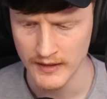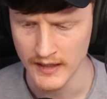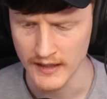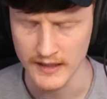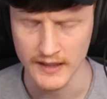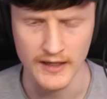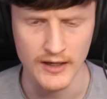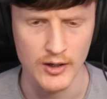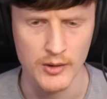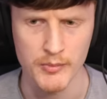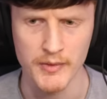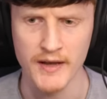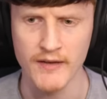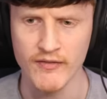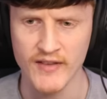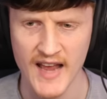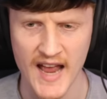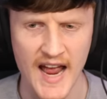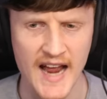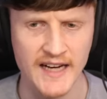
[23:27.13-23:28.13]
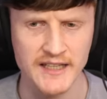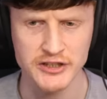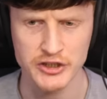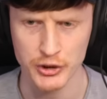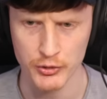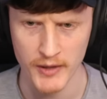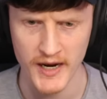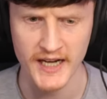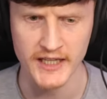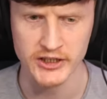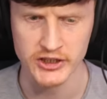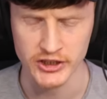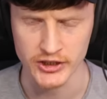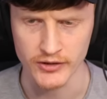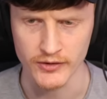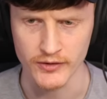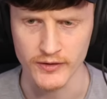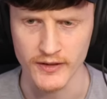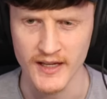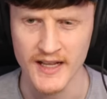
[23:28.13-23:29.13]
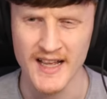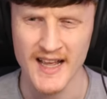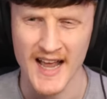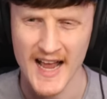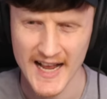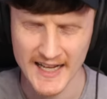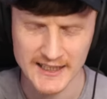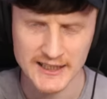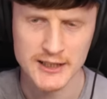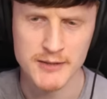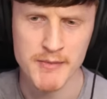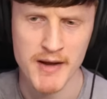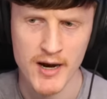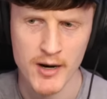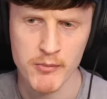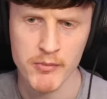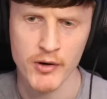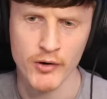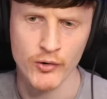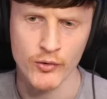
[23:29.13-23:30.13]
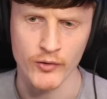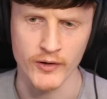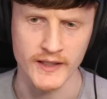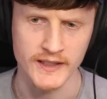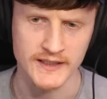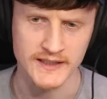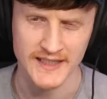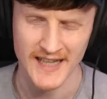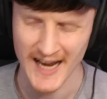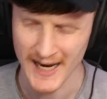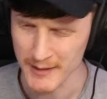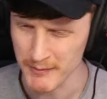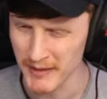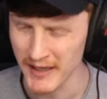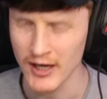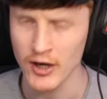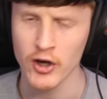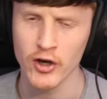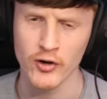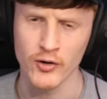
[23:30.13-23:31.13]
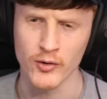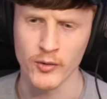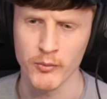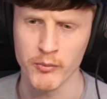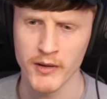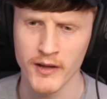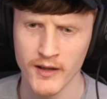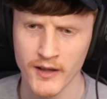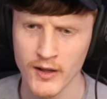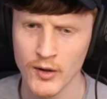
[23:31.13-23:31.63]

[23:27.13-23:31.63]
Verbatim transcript: and a little bit of can-do attitude and some elbow grease and a bit of lube,